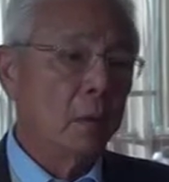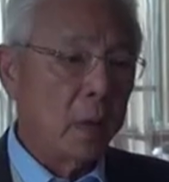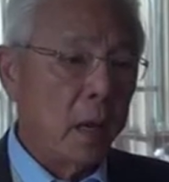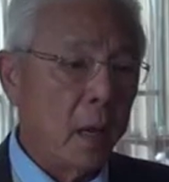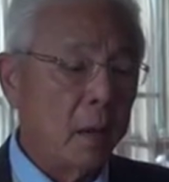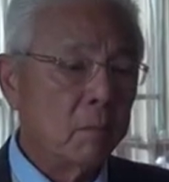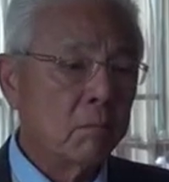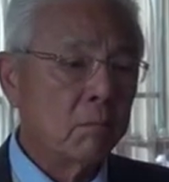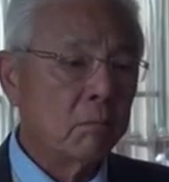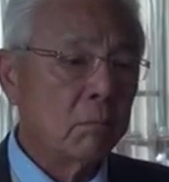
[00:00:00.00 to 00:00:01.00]
Today,
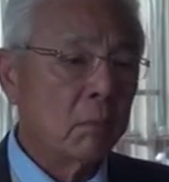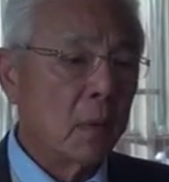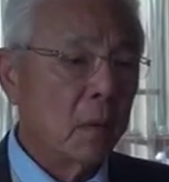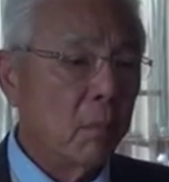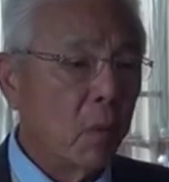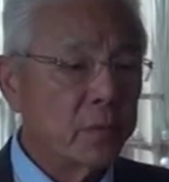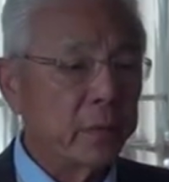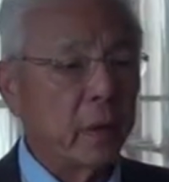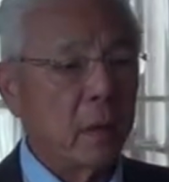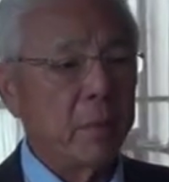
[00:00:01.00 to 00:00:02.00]
most
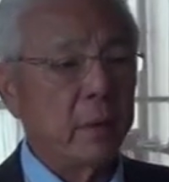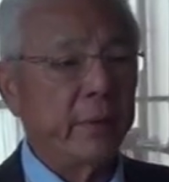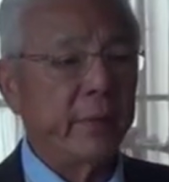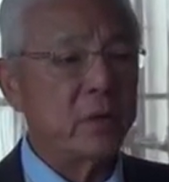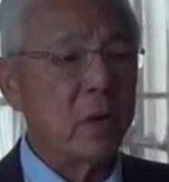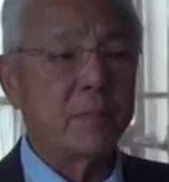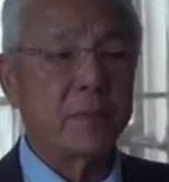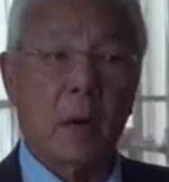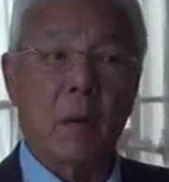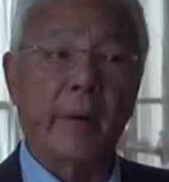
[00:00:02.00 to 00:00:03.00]
of the community
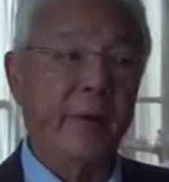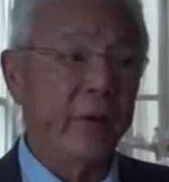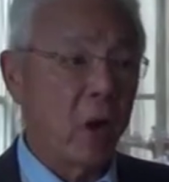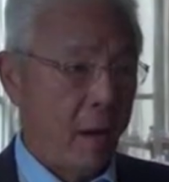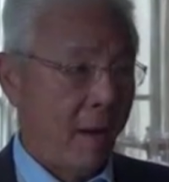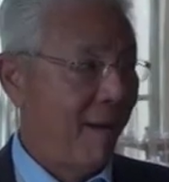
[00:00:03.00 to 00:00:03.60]
jobs are already done.